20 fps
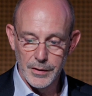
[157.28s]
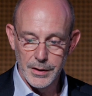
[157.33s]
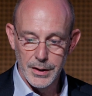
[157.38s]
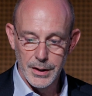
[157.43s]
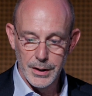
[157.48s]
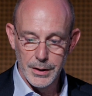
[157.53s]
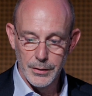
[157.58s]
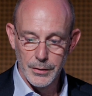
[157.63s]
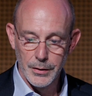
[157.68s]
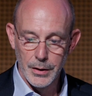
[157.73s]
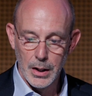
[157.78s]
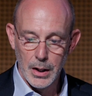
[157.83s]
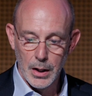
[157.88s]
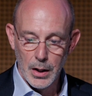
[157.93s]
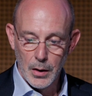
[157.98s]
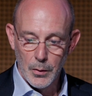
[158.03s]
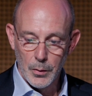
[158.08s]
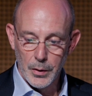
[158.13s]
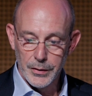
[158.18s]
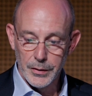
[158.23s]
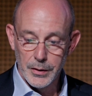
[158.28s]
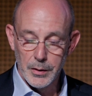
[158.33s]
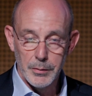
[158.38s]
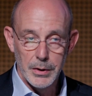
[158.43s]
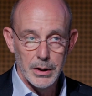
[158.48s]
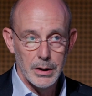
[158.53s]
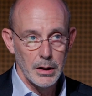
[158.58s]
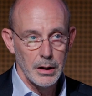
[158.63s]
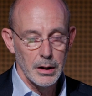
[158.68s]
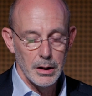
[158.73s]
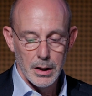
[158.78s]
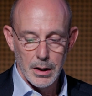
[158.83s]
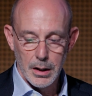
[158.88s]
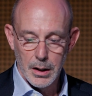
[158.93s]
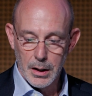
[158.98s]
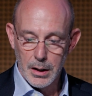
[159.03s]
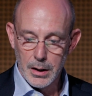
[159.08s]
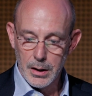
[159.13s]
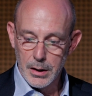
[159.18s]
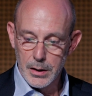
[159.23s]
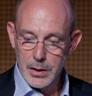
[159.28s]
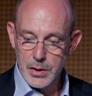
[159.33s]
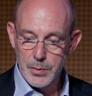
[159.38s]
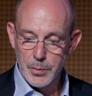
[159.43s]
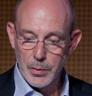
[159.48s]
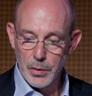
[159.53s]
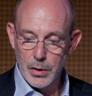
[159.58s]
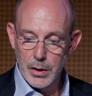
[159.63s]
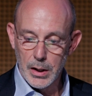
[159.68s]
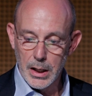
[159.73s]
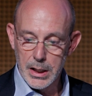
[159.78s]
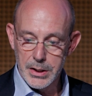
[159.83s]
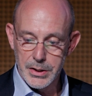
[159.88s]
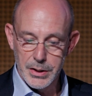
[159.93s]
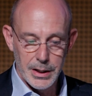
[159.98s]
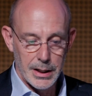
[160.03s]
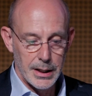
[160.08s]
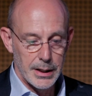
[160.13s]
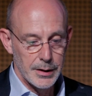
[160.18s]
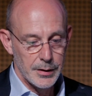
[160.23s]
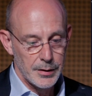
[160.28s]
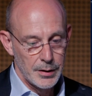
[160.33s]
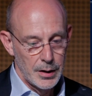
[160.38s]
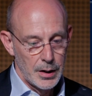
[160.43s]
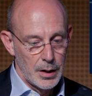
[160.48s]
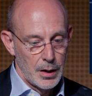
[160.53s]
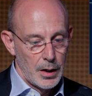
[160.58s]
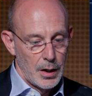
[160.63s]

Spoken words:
of it here, with in the middle a small achelet,